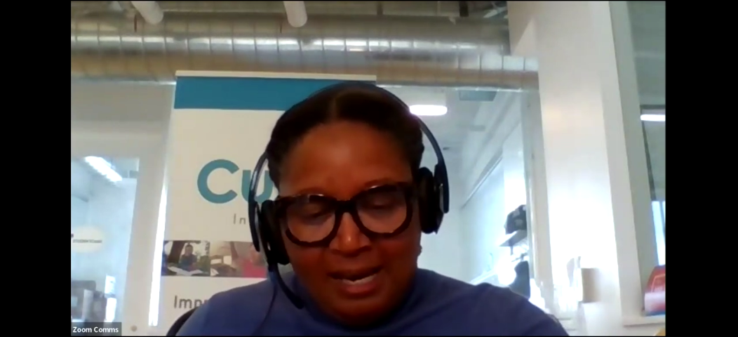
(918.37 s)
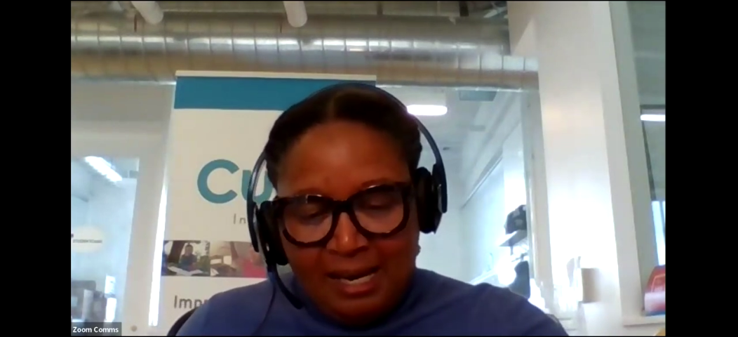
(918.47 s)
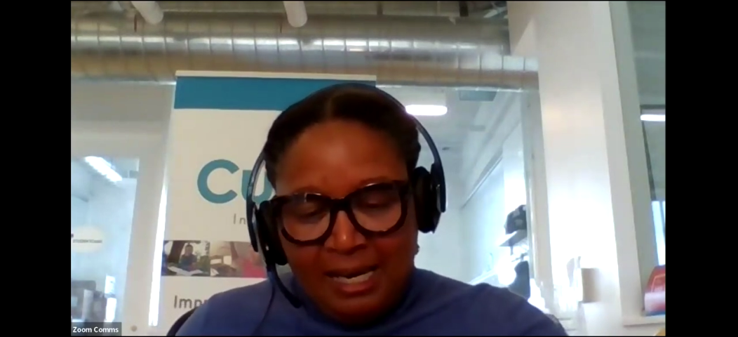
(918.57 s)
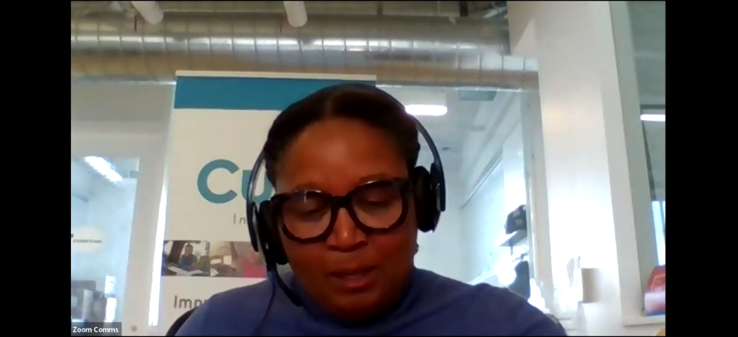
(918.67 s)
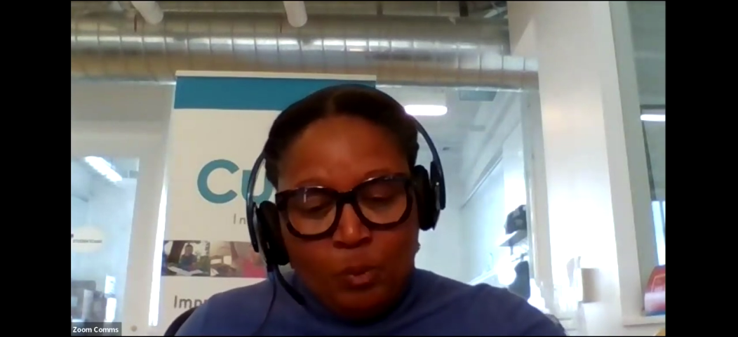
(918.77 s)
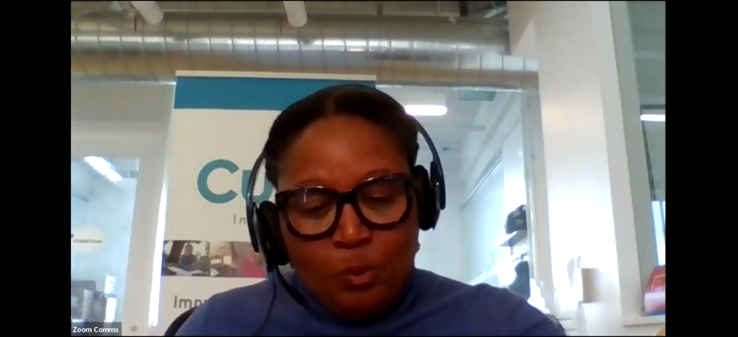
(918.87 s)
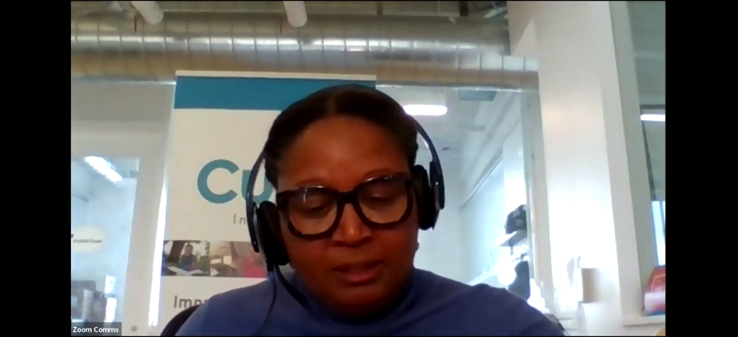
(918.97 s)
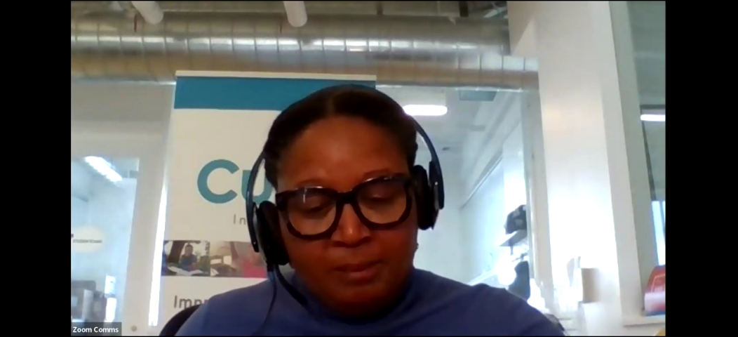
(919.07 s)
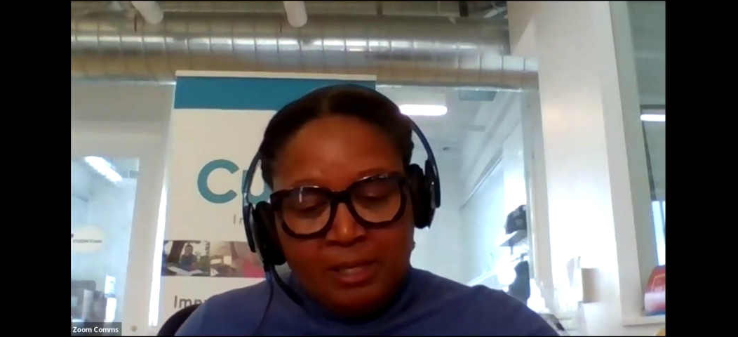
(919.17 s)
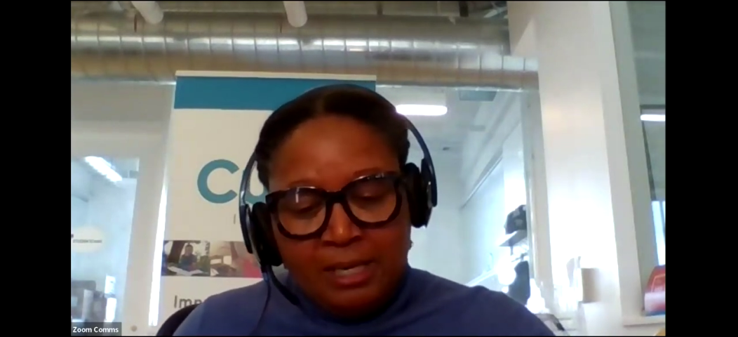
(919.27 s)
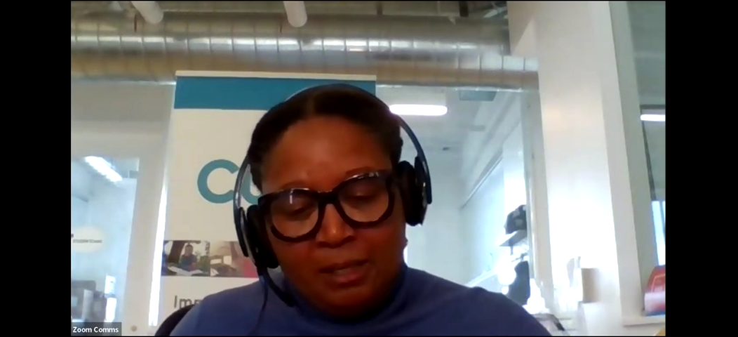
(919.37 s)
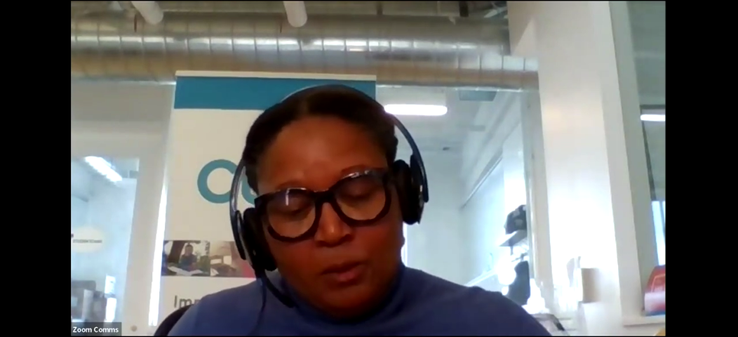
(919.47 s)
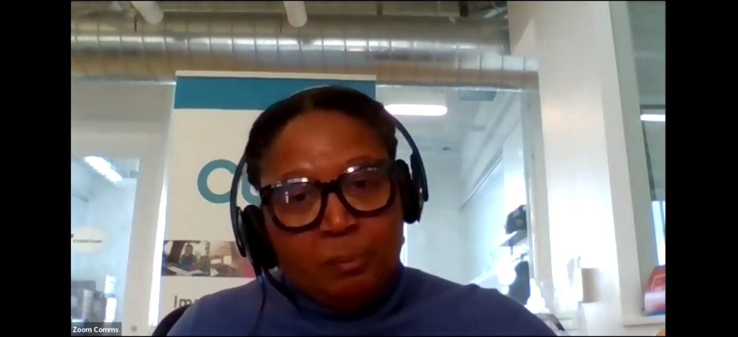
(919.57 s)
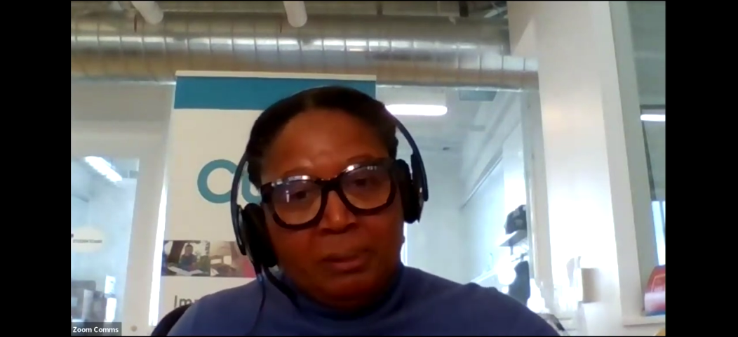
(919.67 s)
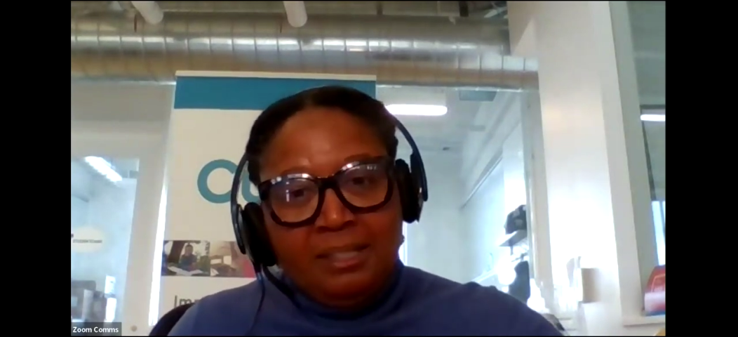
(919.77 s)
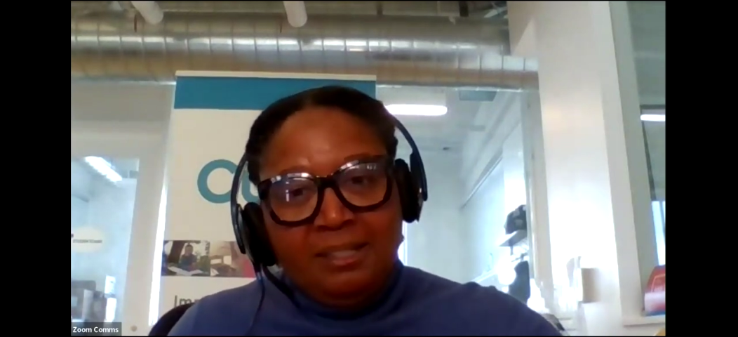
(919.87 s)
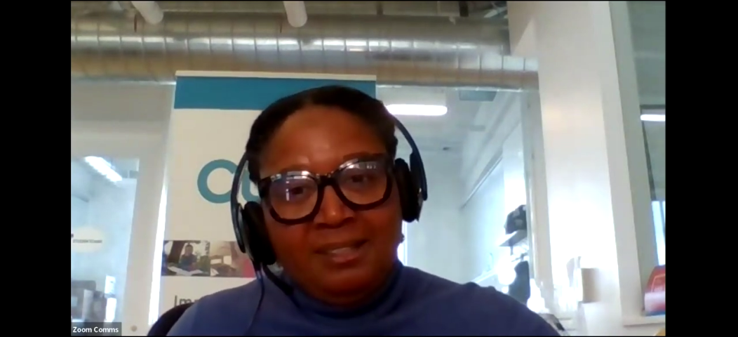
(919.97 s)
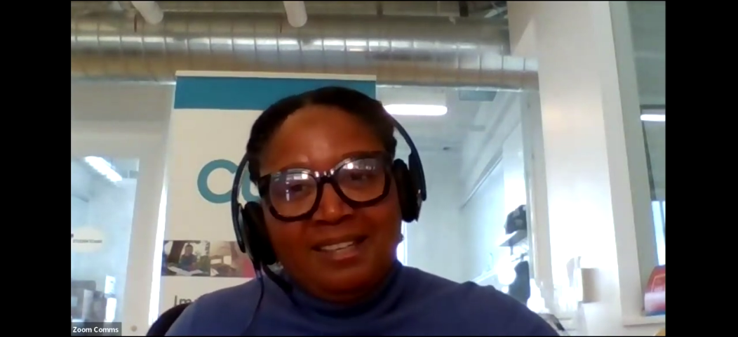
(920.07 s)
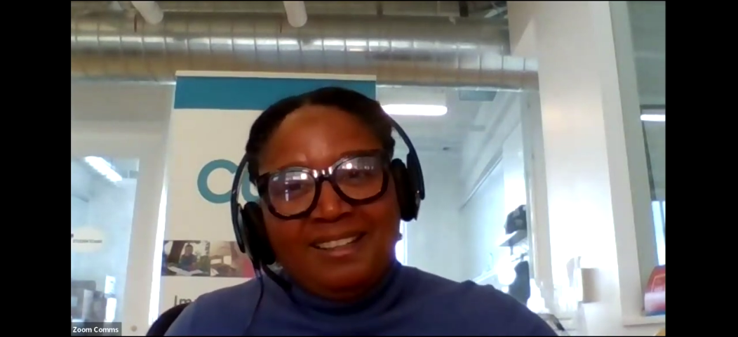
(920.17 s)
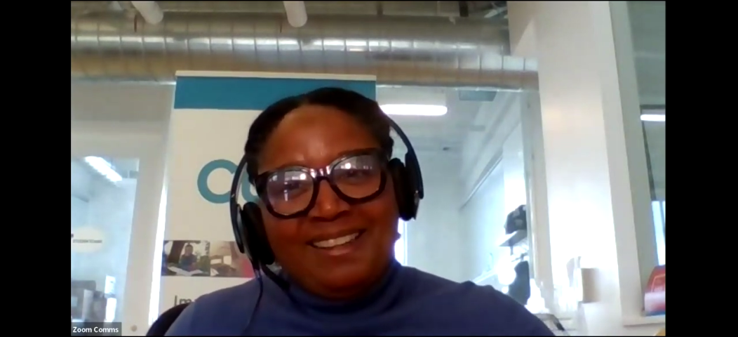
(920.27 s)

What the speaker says: and welcome Naomi.